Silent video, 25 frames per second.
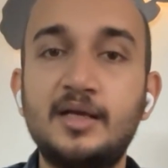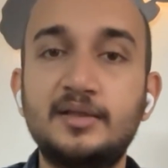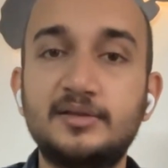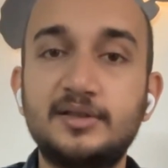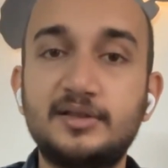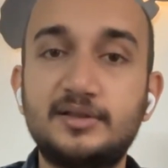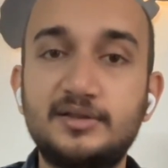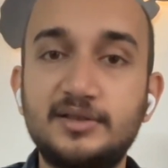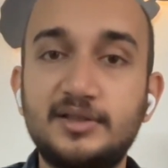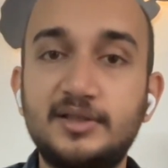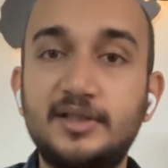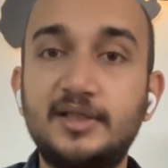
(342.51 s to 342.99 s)

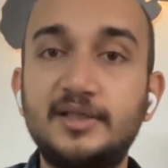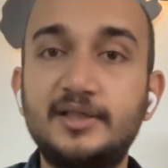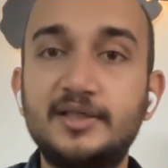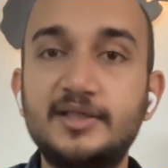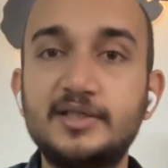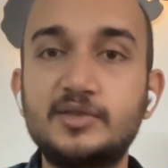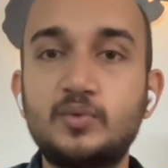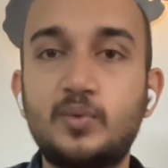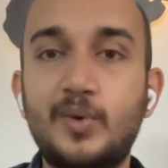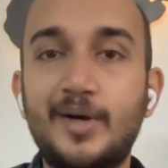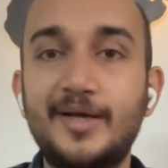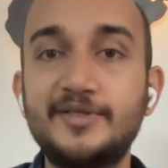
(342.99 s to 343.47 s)
The third
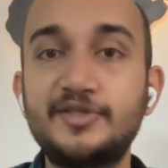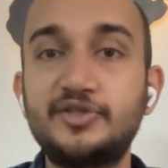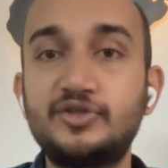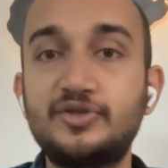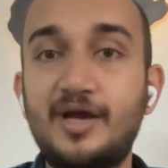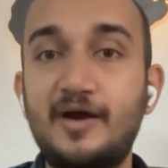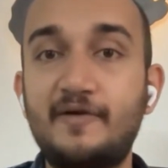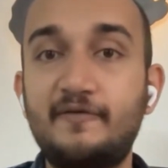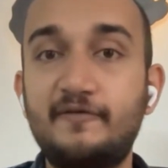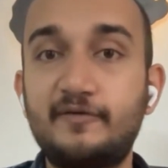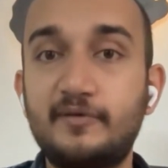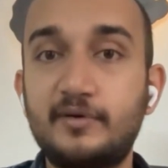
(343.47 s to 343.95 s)
is, once
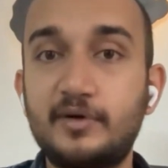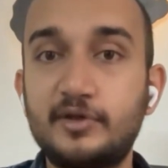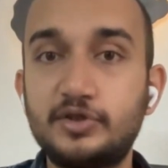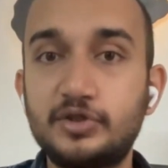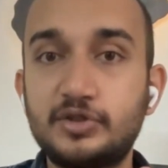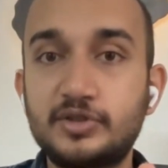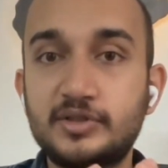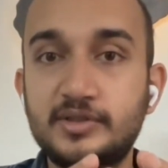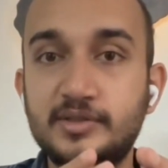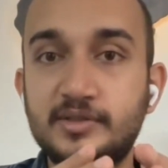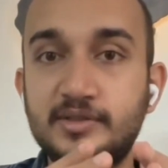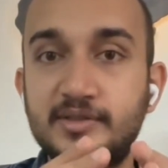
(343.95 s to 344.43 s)
you have
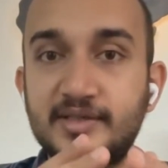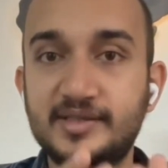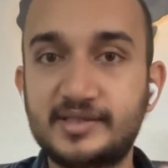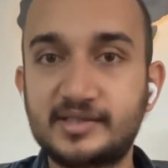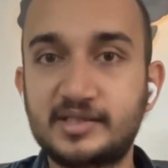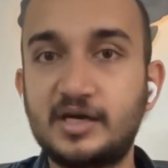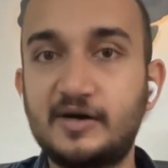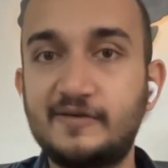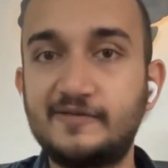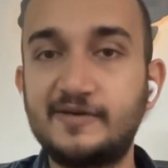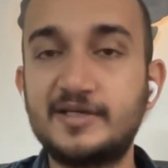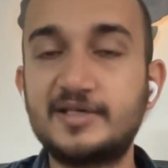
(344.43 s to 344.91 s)

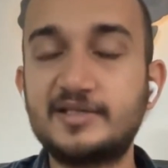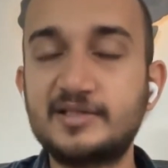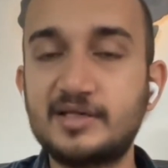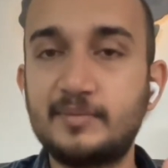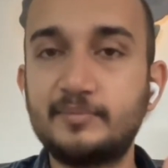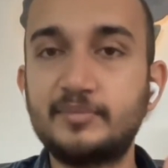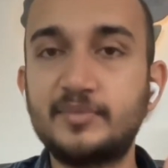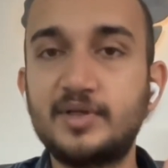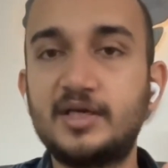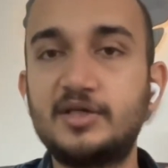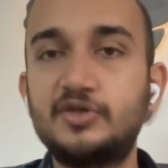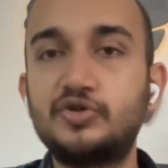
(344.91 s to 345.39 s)
discovered
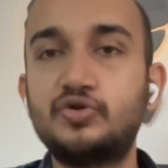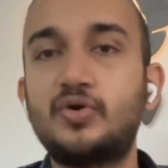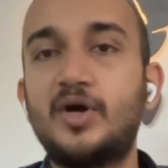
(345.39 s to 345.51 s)
something,